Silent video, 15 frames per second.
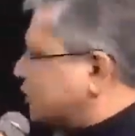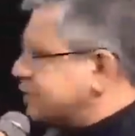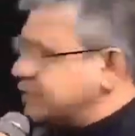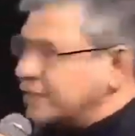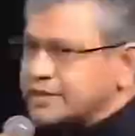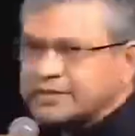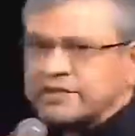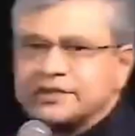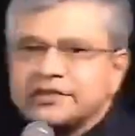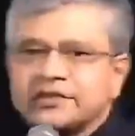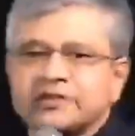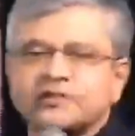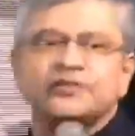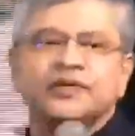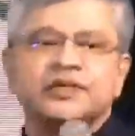these are
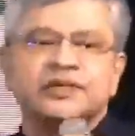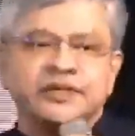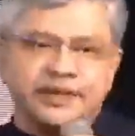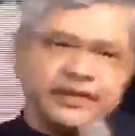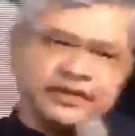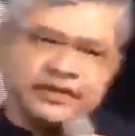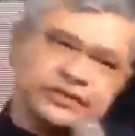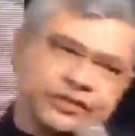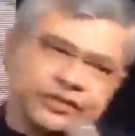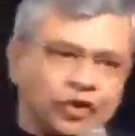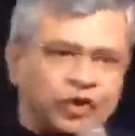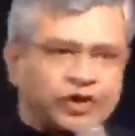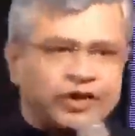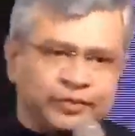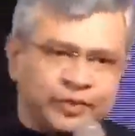stations where the tenders have
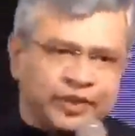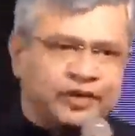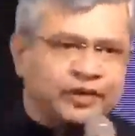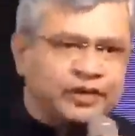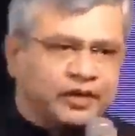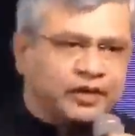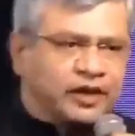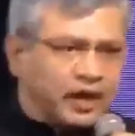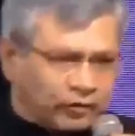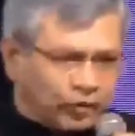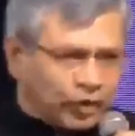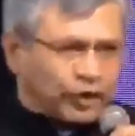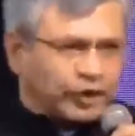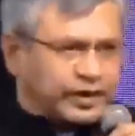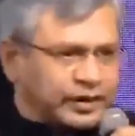already been
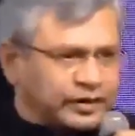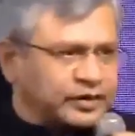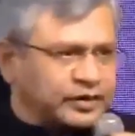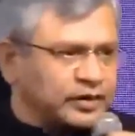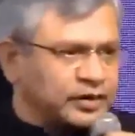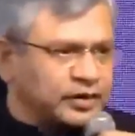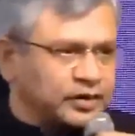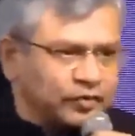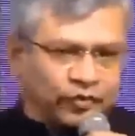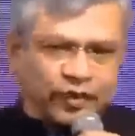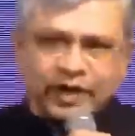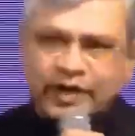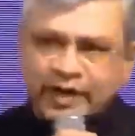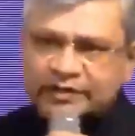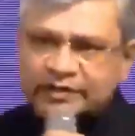awarded,
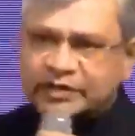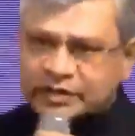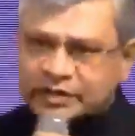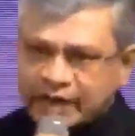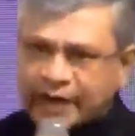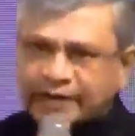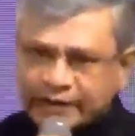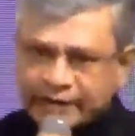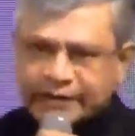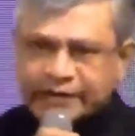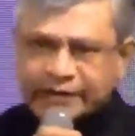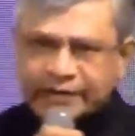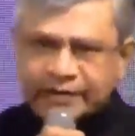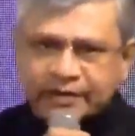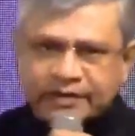work has
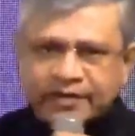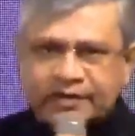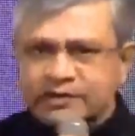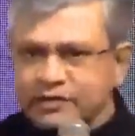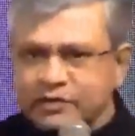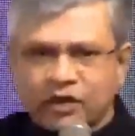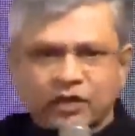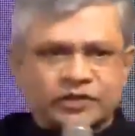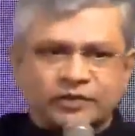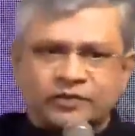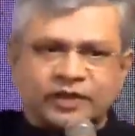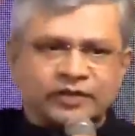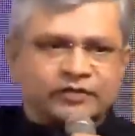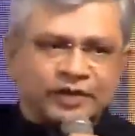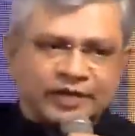started. This is not
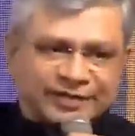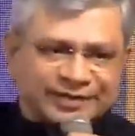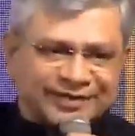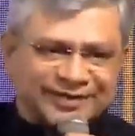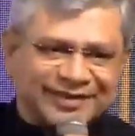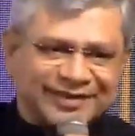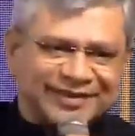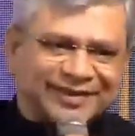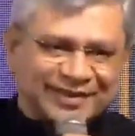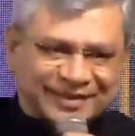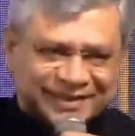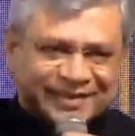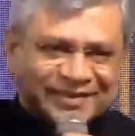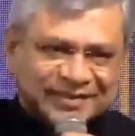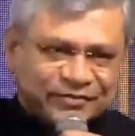something which
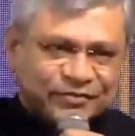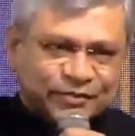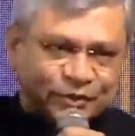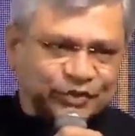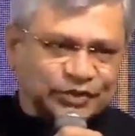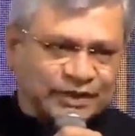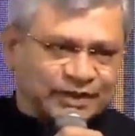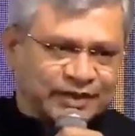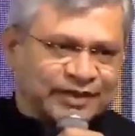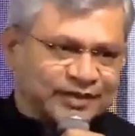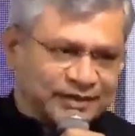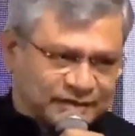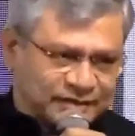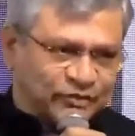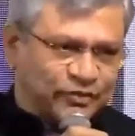is in future, right?
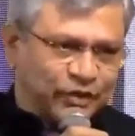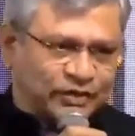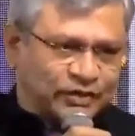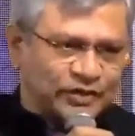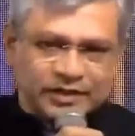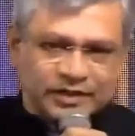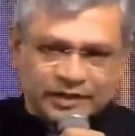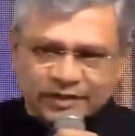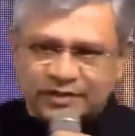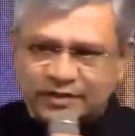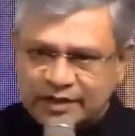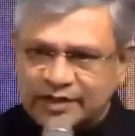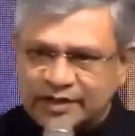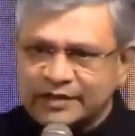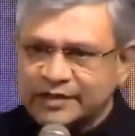This is what is
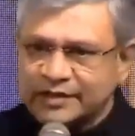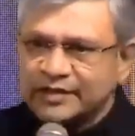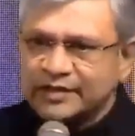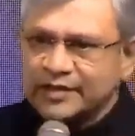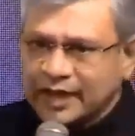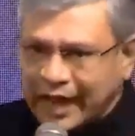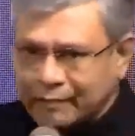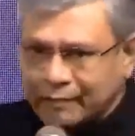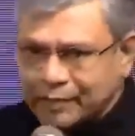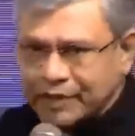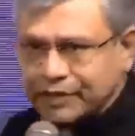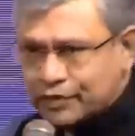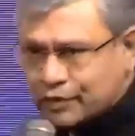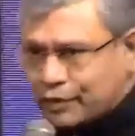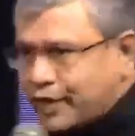really
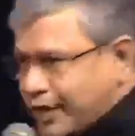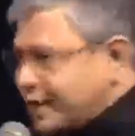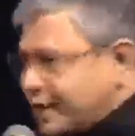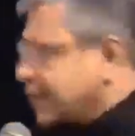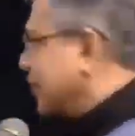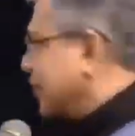happening today.